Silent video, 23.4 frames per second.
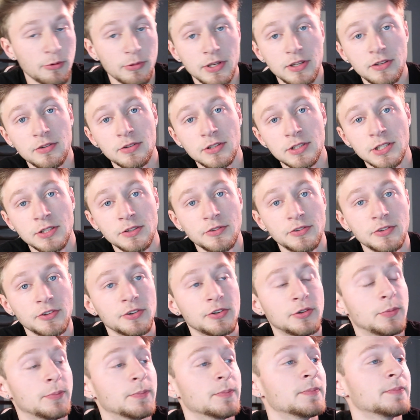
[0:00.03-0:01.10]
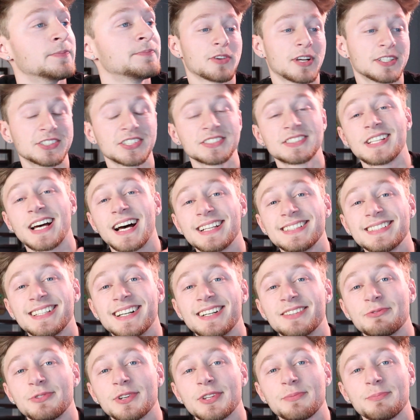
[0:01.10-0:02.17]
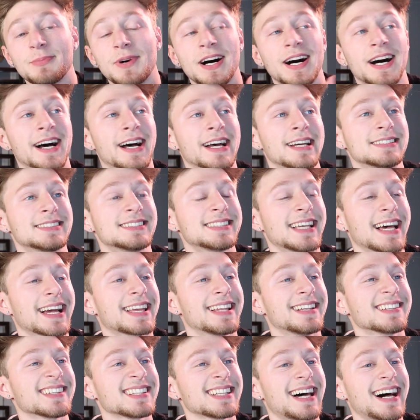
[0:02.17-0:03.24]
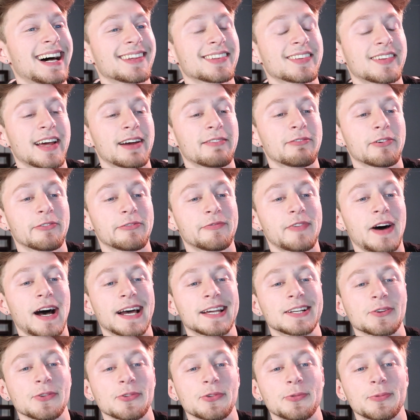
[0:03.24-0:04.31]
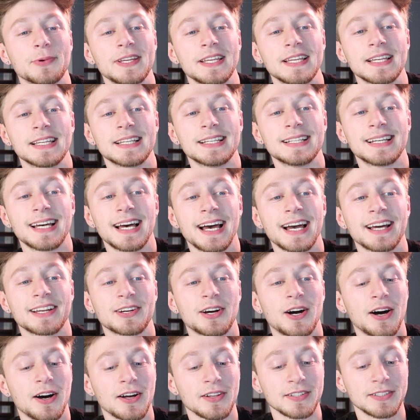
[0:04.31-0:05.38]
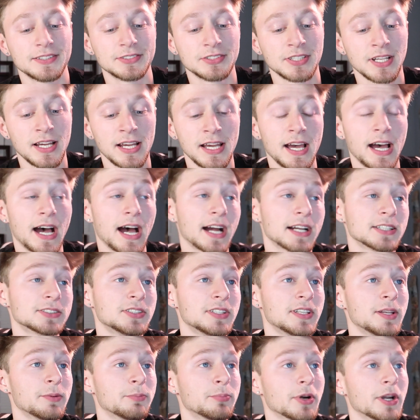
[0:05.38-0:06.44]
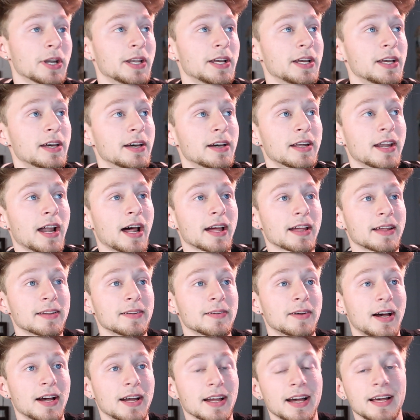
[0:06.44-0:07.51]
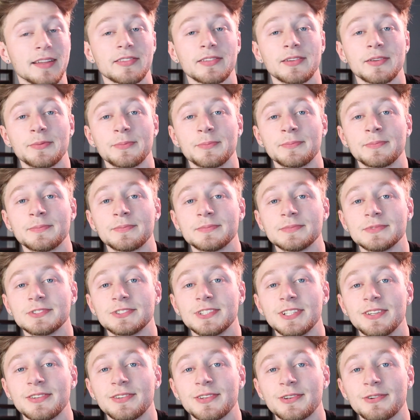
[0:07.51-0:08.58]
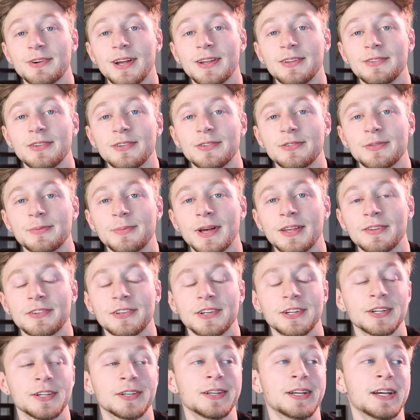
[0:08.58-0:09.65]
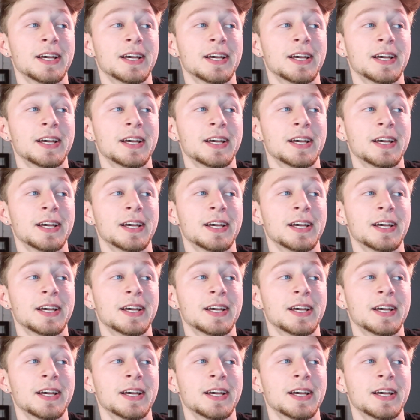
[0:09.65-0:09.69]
we doing, YouTube? So I just got done with my second to last ever finals week at college. I actually did pretty good. I got some decent grades this semester.